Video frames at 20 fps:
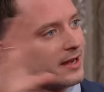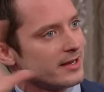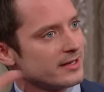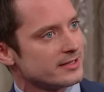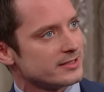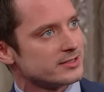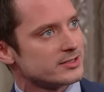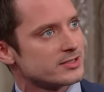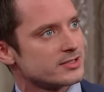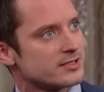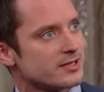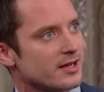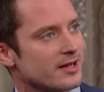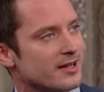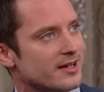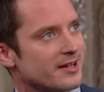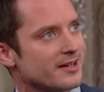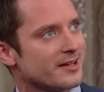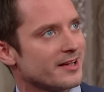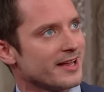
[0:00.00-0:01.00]
is
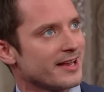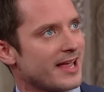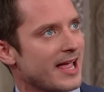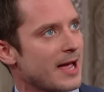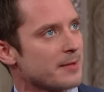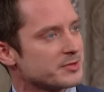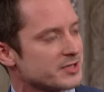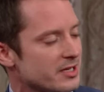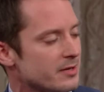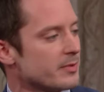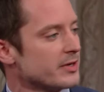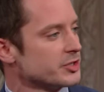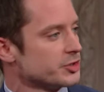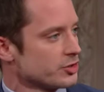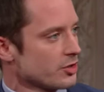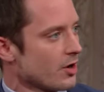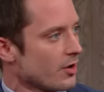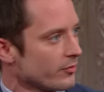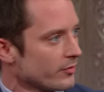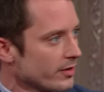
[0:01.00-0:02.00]
encapsulated by
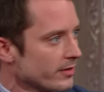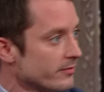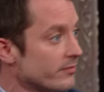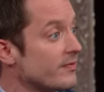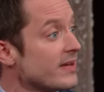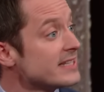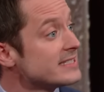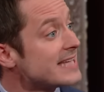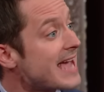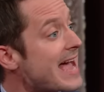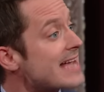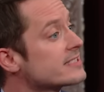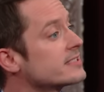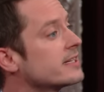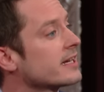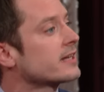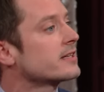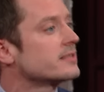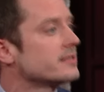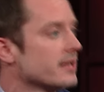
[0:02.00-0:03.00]
genre.
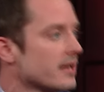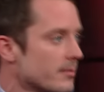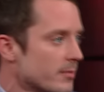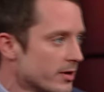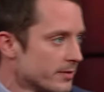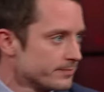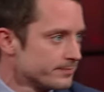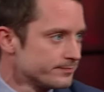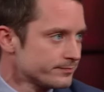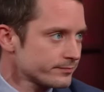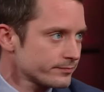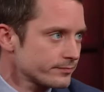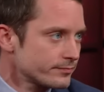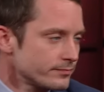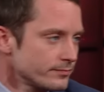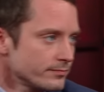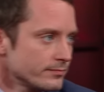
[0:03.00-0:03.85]
Fantastic cinema. And what do you do? Can